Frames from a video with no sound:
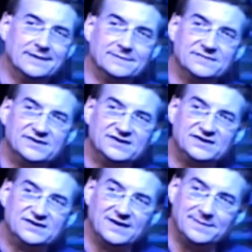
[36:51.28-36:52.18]
them
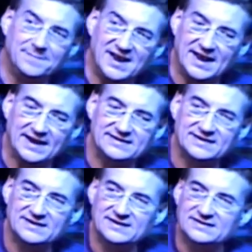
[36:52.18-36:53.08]
to admit
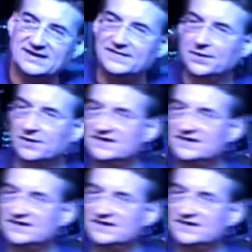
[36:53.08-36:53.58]
that they're